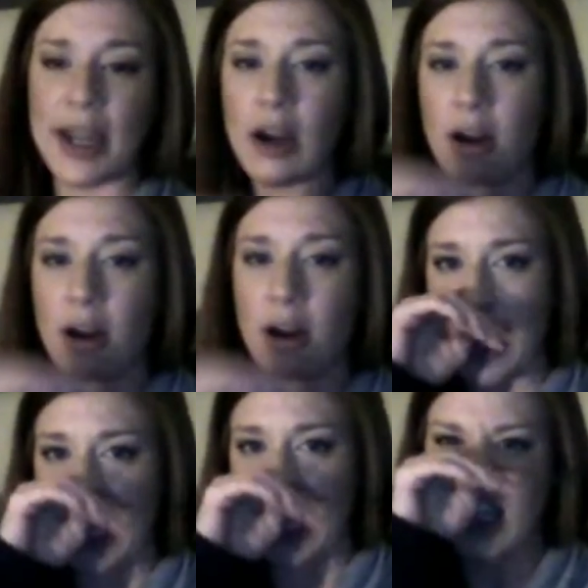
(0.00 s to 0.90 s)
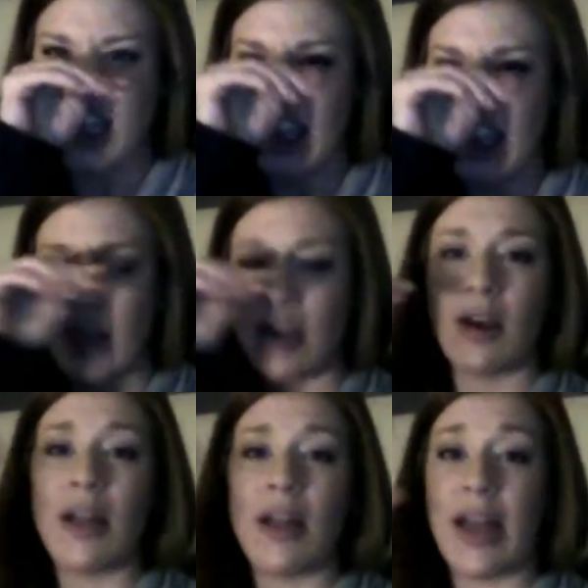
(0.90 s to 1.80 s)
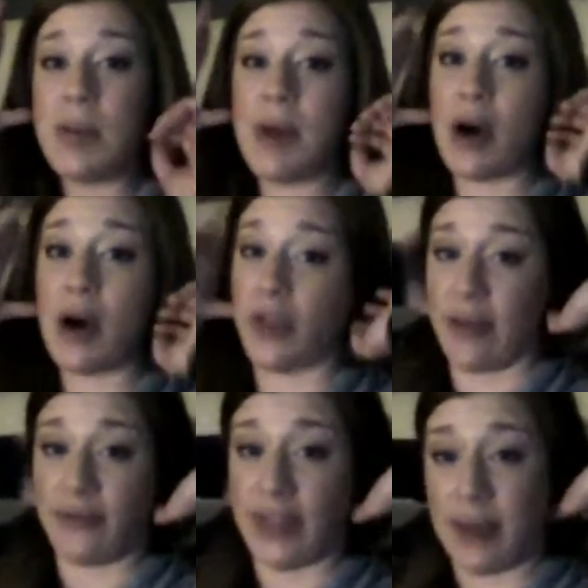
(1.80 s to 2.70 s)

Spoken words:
but like we both love them.